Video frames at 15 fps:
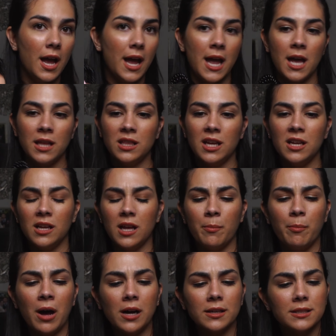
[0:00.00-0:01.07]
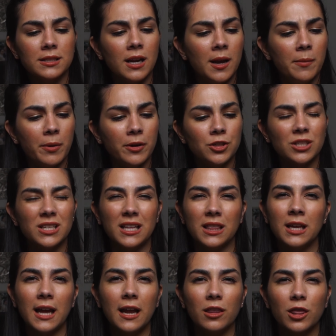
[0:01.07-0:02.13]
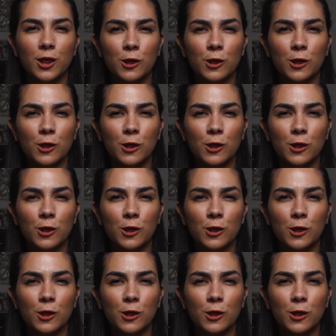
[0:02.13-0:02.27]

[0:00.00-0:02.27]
And a box that I purchased, I think, had